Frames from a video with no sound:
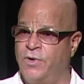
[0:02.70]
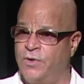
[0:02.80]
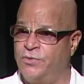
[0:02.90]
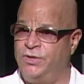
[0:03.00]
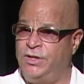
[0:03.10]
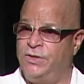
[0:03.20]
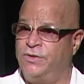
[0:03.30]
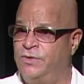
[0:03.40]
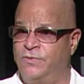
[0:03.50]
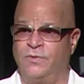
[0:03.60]
Four of those
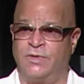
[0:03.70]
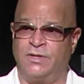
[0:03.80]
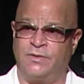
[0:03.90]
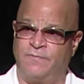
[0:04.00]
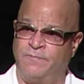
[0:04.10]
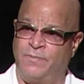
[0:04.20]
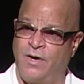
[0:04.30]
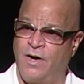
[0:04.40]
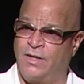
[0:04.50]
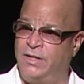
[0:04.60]
years you were with the
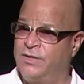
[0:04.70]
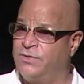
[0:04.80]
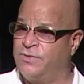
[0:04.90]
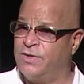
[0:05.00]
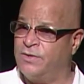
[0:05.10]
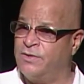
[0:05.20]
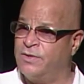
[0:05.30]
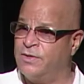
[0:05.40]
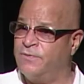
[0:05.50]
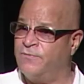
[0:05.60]
Park District,
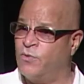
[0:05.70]
or